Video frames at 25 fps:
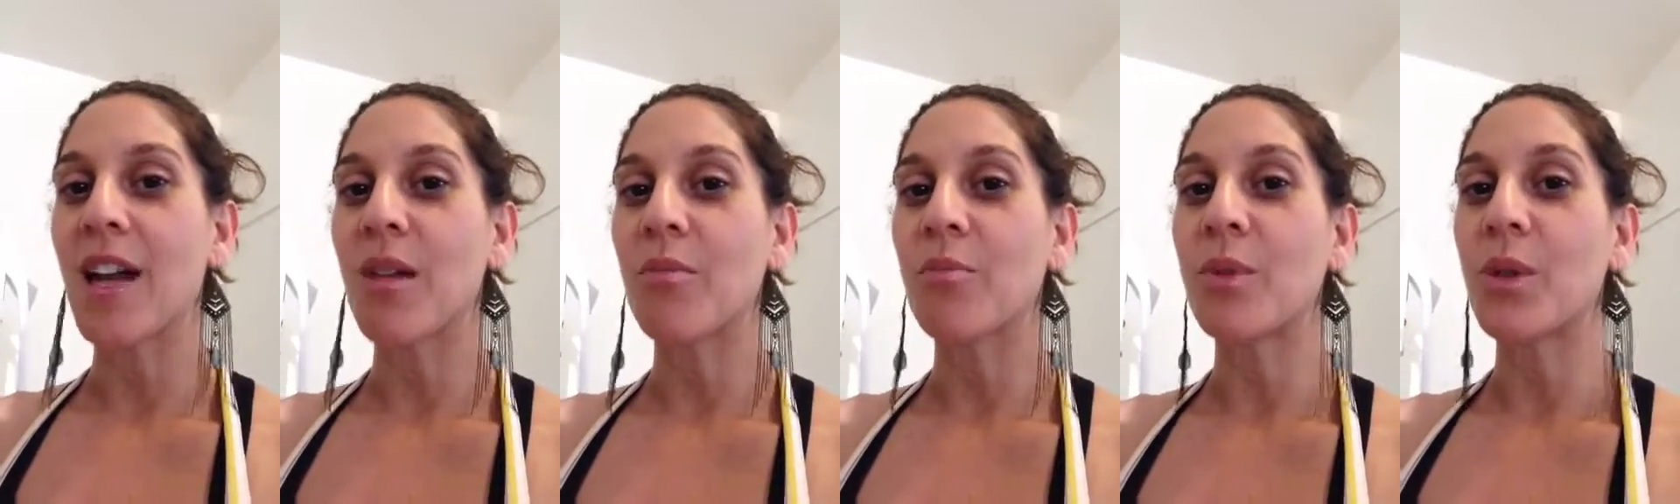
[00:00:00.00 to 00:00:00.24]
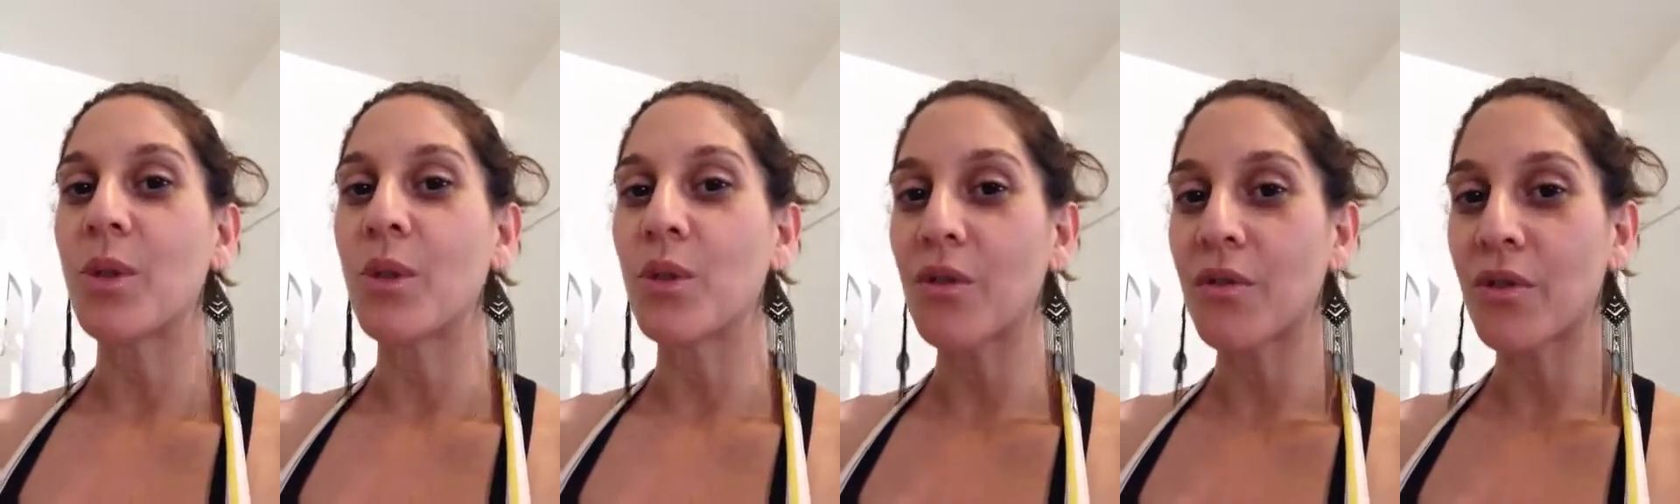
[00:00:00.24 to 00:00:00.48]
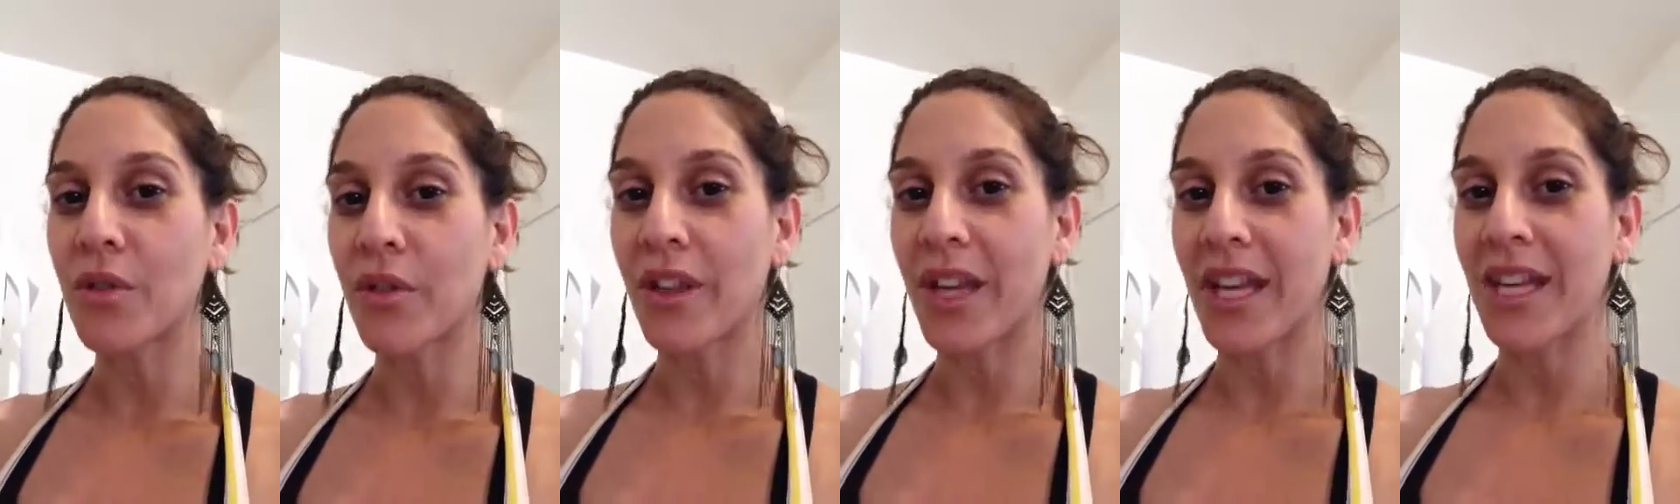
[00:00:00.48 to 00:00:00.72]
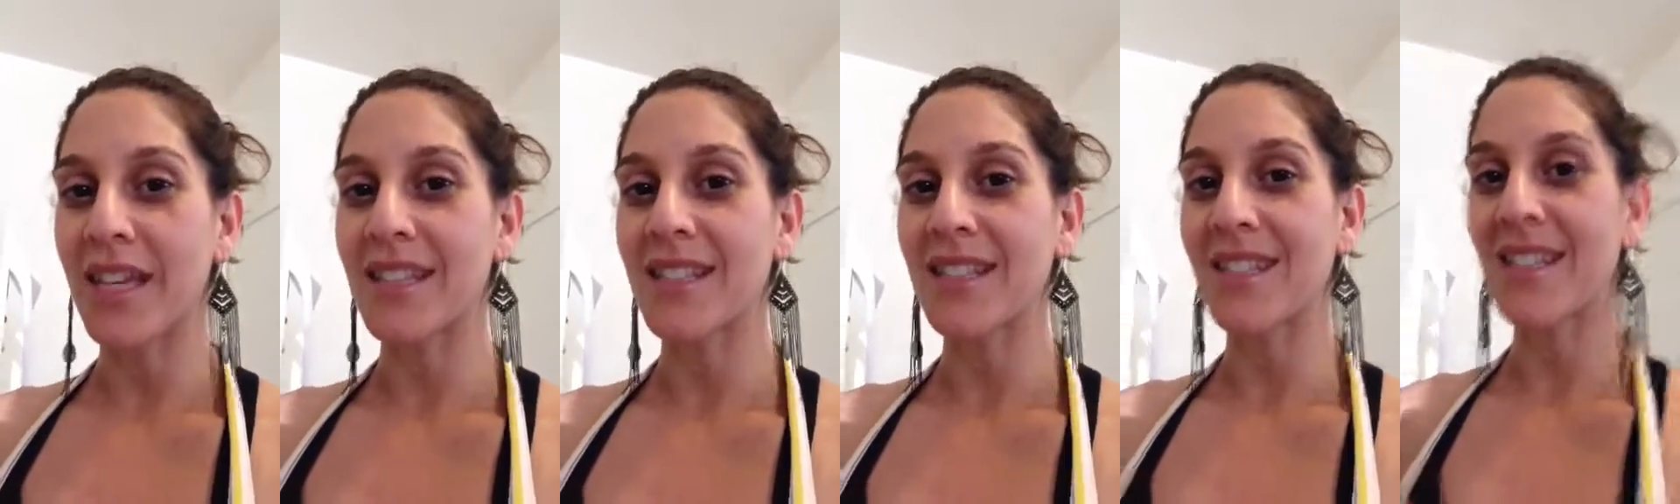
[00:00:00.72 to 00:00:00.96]
a beautiful
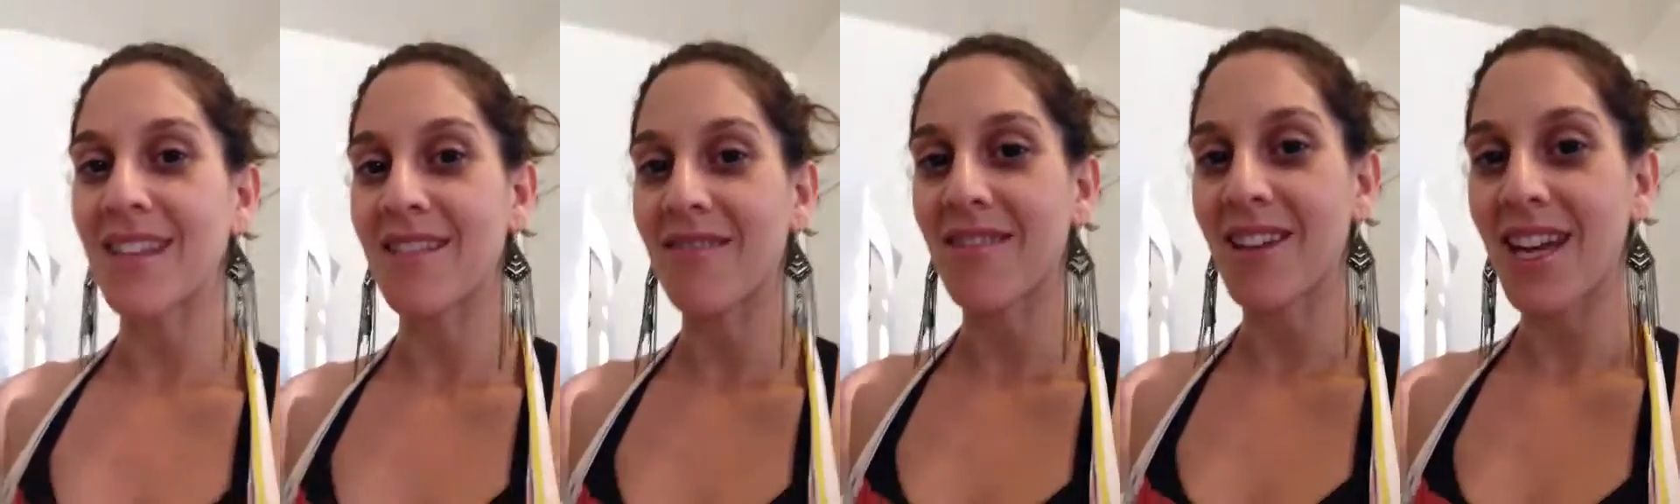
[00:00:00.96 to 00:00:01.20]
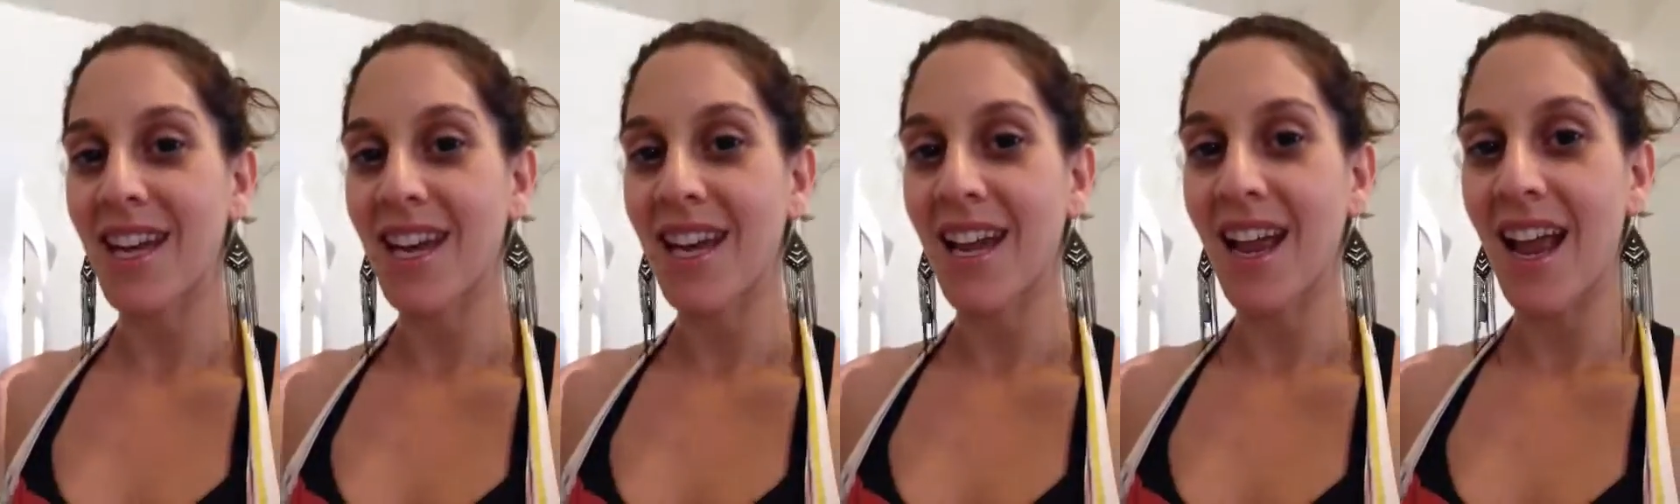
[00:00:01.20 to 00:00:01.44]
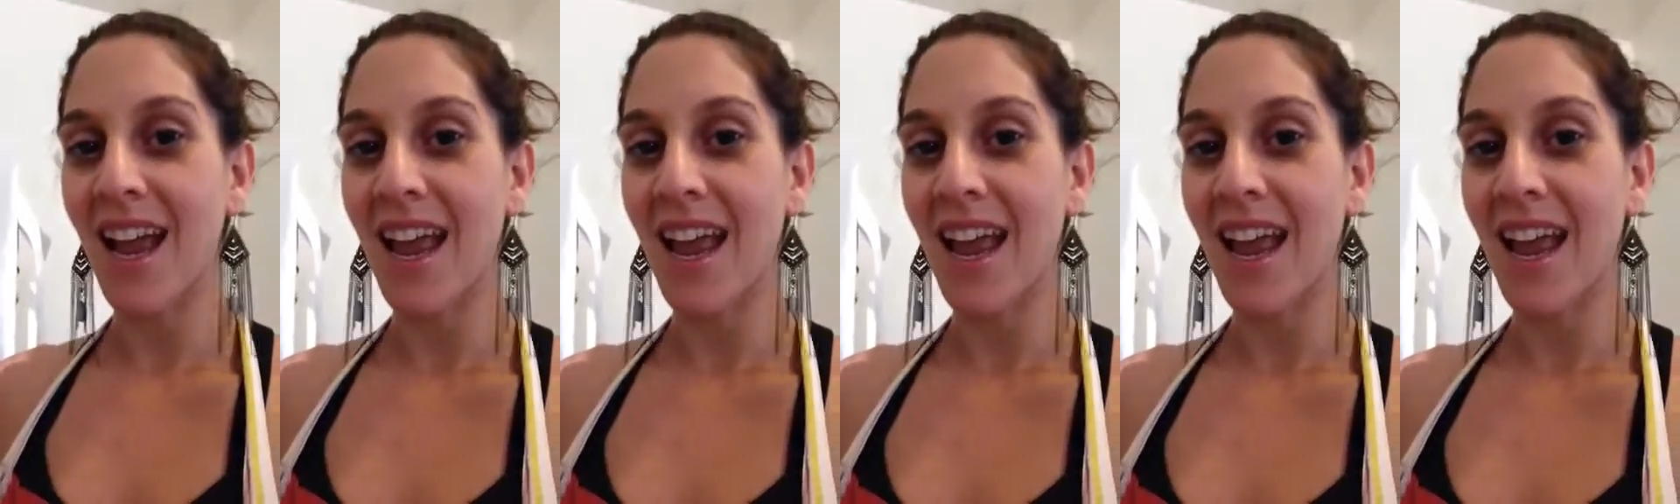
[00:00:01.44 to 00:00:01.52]
Thanksgiving,